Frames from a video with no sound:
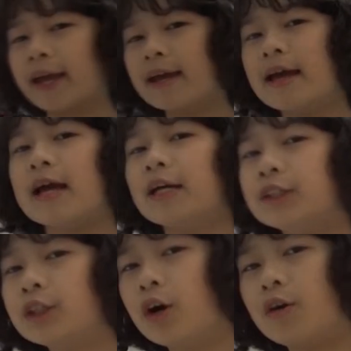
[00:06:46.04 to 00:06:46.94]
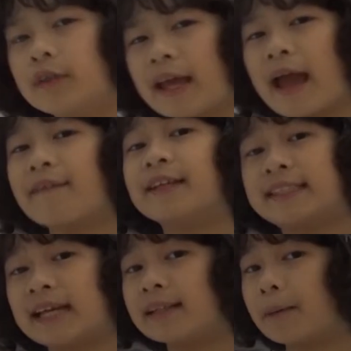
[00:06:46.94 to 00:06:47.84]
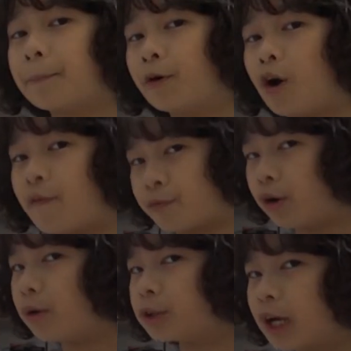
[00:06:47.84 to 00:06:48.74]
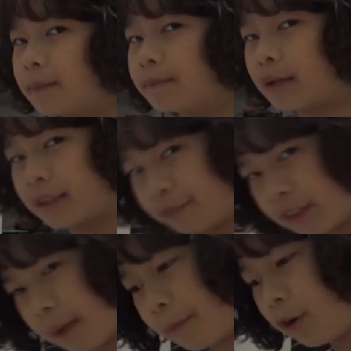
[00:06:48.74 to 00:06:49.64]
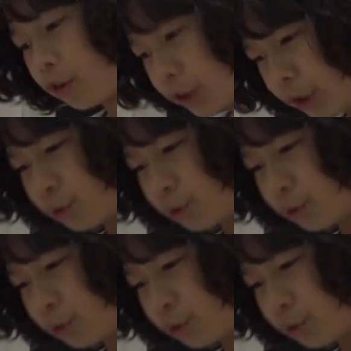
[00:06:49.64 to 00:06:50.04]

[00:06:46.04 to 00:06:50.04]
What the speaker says: Okay, so they have the same number of protons but different number of